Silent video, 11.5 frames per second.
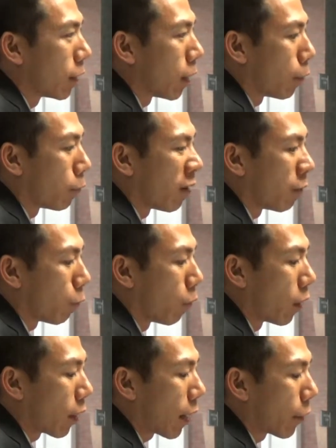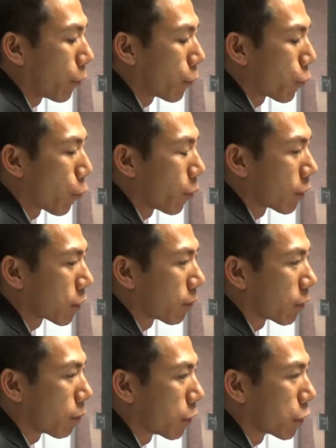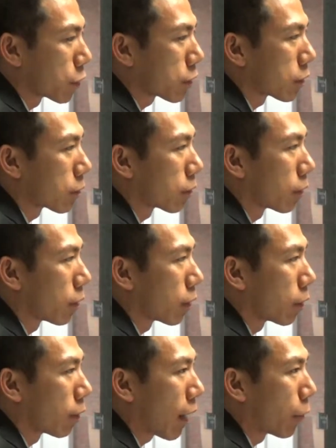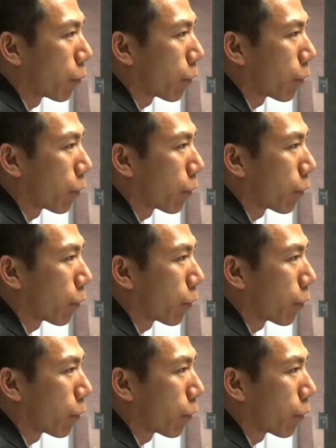of how they're interpreting something, but just how they're